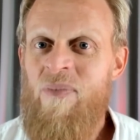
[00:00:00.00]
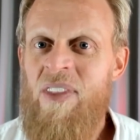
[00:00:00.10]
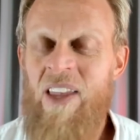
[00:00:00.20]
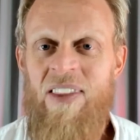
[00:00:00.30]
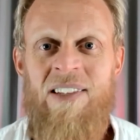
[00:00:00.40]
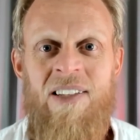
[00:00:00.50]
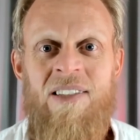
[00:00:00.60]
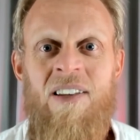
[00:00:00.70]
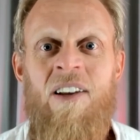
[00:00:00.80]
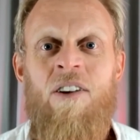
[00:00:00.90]
that this
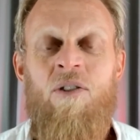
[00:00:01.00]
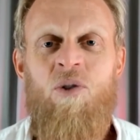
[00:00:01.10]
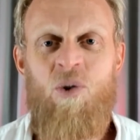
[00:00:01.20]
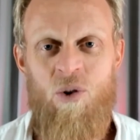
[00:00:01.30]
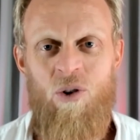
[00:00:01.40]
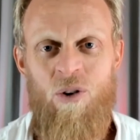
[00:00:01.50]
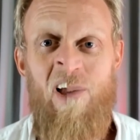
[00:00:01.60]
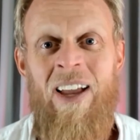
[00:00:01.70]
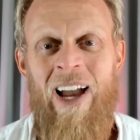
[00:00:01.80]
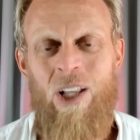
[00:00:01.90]
is true.
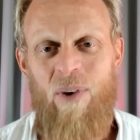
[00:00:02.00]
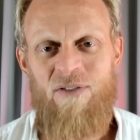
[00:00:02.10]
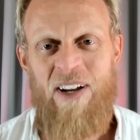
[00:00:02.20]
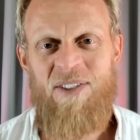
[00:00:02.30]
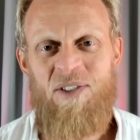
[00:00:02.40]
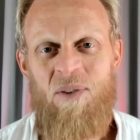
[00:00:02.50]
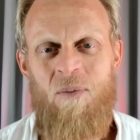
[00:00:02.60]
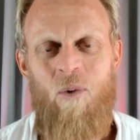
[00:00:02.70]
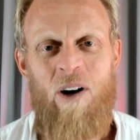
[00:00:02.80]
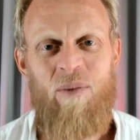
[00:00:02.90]
Hello, my friends.
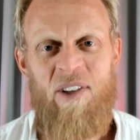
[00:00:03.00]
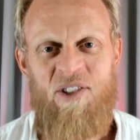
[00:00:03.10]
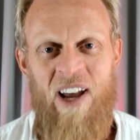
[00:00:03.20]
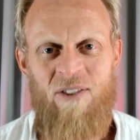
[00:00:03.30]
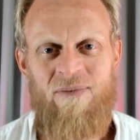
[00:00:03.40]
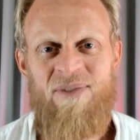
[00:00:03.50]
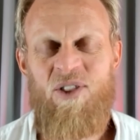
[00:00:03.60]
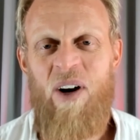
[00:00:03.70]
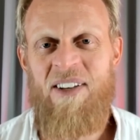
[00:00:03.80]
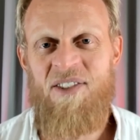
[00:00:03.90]
Welcome to the channel. It's
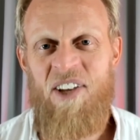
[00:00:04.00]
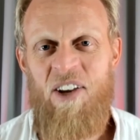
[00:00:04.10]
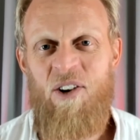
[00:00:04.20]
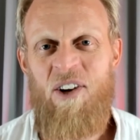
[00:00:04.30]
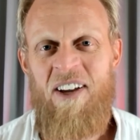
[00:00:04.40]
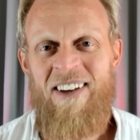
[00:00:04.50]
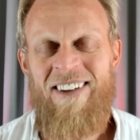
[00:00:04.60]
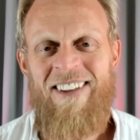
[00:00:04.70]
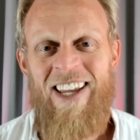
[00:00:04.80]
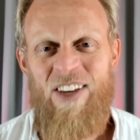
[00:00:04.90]
great to see you.
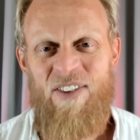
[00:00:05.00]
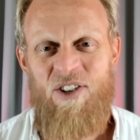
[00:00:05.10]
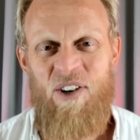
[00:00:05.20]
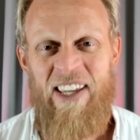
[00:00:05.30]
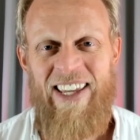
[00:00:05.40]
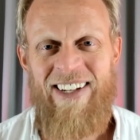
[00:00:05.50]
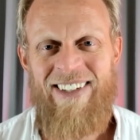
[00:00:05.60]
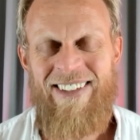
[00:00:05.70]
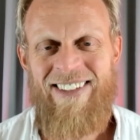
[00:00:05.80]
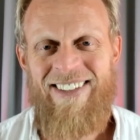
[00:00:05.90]
Thank you for tuning in.
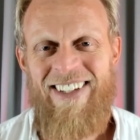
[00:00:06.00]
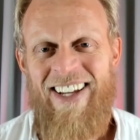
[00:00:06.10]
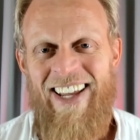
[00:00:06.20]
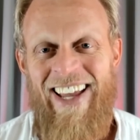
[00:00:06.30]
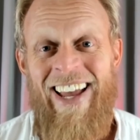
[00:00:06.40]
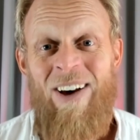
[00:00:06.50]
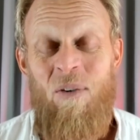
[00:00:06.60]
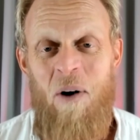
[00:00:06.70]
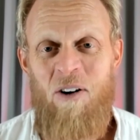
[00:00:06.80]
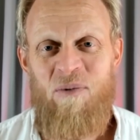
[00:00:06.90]

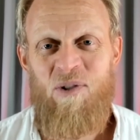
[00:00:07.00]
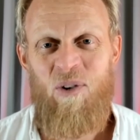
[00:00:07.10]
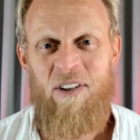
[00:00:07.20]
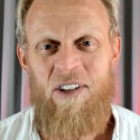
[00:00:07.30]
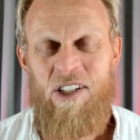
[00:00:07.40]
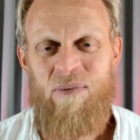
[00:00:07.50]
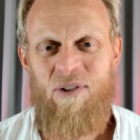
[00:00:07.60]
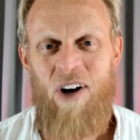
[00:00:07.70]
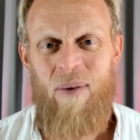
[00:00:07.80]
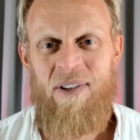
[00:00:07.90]
Welcome to all the new
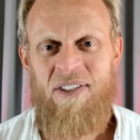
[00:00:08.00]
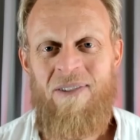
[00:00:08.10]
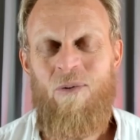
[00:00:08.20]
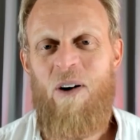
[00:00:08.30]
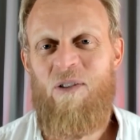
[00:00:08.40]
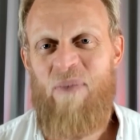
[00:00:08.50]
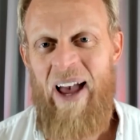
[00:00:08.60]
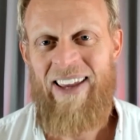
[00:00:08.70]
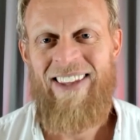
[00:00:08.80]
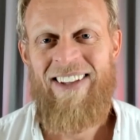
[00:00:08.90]
subscribers. Welcome
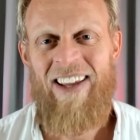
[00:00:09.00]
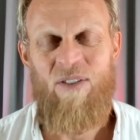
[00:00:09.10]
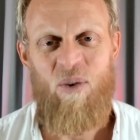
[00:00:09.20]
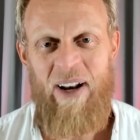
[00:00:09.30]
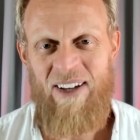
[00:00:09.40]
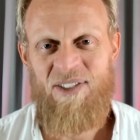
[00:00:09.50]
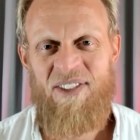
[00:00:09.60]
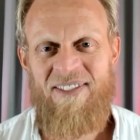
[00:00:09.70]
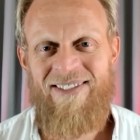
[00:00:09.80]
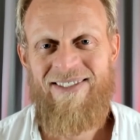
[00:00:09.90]
back, everyone else.
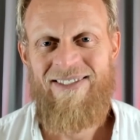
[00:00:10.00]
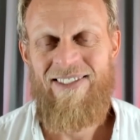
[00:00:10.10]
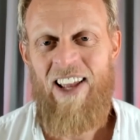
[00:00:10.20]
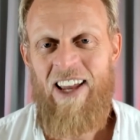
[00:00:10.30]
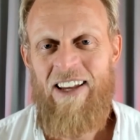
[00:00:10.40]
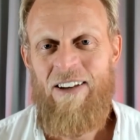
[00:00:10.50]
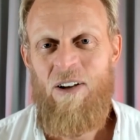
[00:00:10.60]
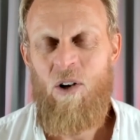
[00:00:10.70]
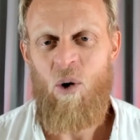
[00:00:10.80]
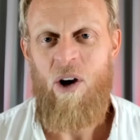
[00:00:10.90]

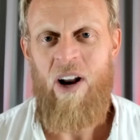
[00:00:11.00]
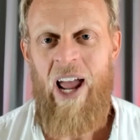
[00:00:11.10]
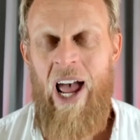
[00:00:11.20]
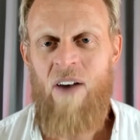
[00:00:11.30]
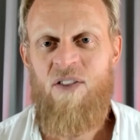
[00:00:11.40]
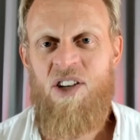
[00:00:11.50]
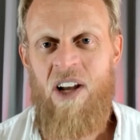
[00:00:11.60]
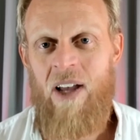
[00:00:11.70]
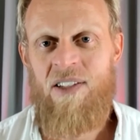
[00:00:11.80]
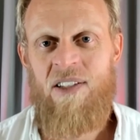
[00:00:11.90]
Toyota have
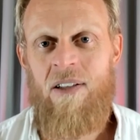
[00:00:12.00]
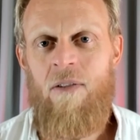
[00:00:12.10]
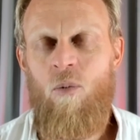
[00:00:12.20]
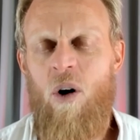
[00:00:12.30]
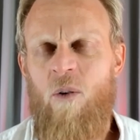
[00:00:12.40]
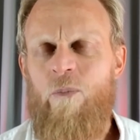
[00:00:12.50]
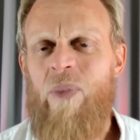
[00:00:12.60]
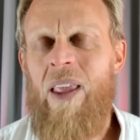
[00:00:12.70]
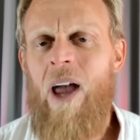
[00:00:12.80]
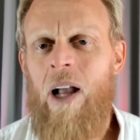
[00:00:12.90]
just, well,
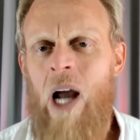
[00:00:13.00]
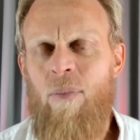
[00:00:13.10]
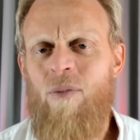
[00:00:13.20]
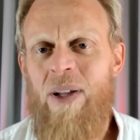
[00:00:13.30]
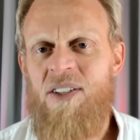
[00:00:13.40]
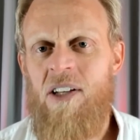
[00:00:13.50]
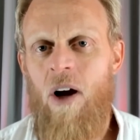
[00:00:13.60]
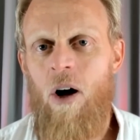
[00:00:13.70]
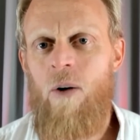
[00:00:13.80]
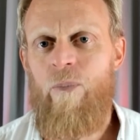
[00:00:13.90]
a couple of months
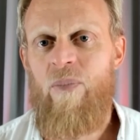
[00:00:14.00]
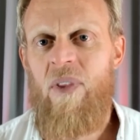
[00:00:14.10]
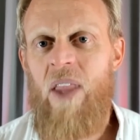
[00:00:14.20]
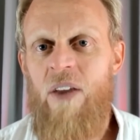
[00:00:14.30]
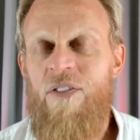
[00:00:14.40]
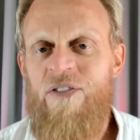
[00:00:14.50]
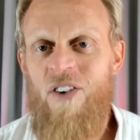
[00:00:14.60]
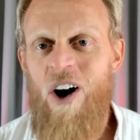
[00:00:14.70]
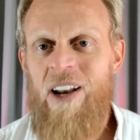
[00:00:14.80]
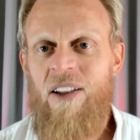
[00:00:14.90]
ago, they
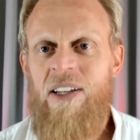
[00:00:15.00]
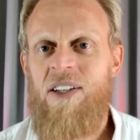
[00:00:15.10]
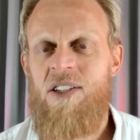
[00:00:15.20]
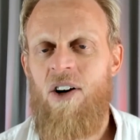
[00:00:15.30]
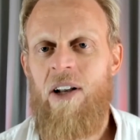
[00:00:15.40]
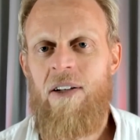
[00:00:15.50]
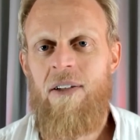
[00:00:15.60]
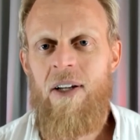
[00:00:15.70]
finally decided